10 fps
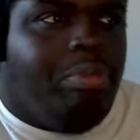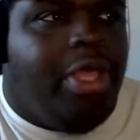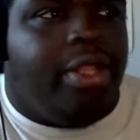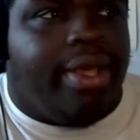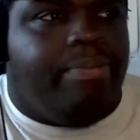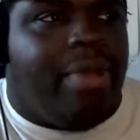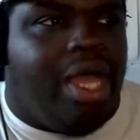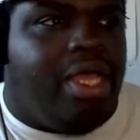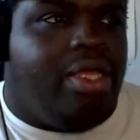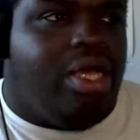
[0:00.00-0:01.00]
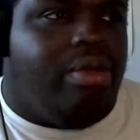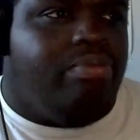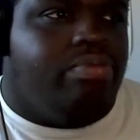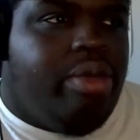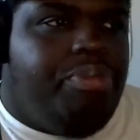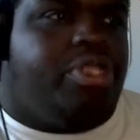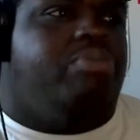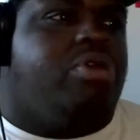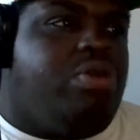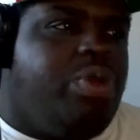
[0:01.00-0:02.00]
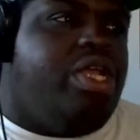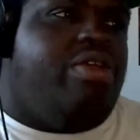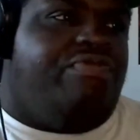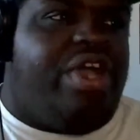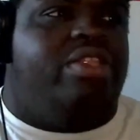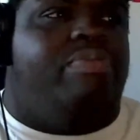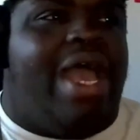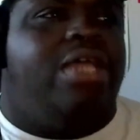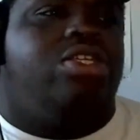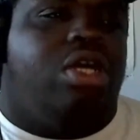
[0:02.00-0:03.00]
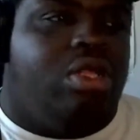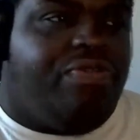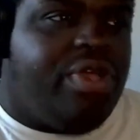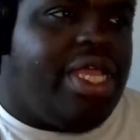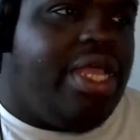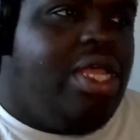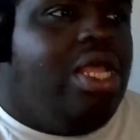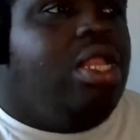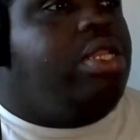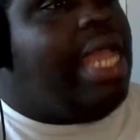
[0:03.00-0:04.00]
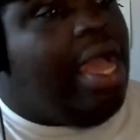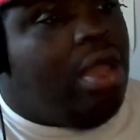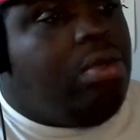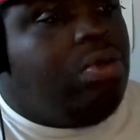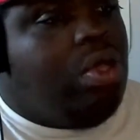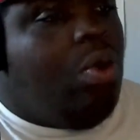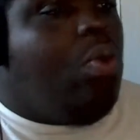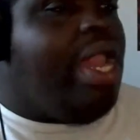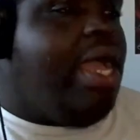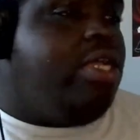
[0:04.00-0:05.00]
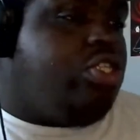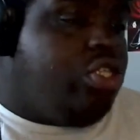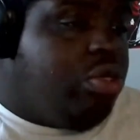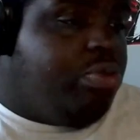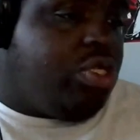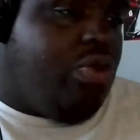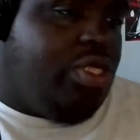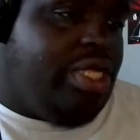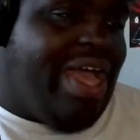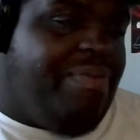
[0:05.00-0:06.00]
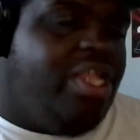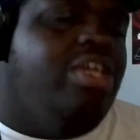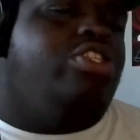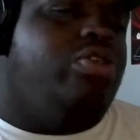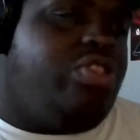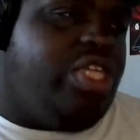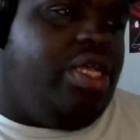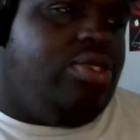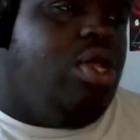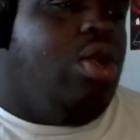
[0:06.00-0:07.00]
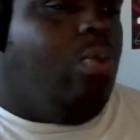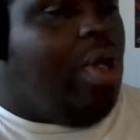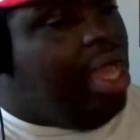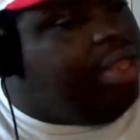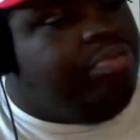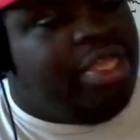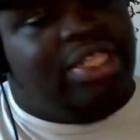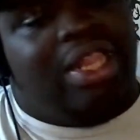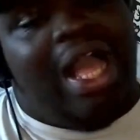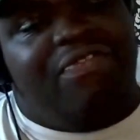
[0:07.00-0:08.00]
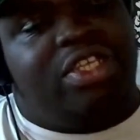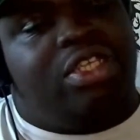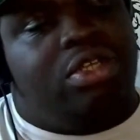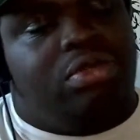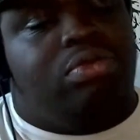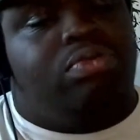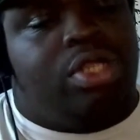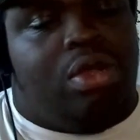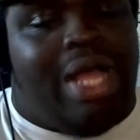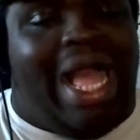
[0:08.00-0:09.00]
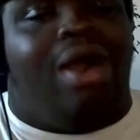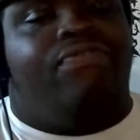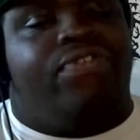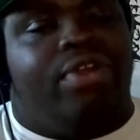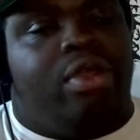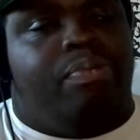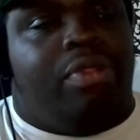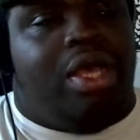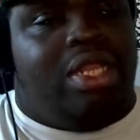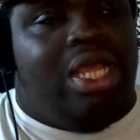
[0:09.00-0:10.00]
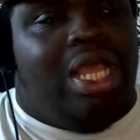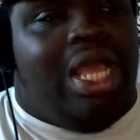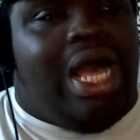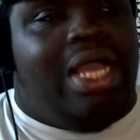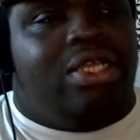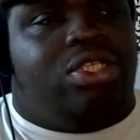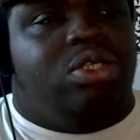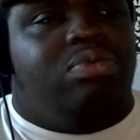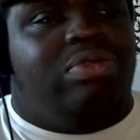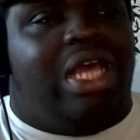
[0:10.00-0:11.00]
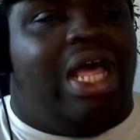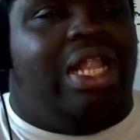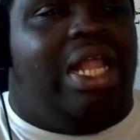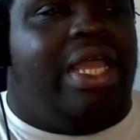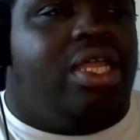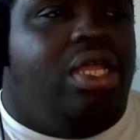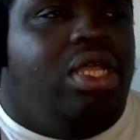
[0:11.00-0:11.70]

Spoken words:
build up a career and find the passion all over again. Now, what I assume was going to happen, two things. One, because Live is still, you know, out for her blood, I assume that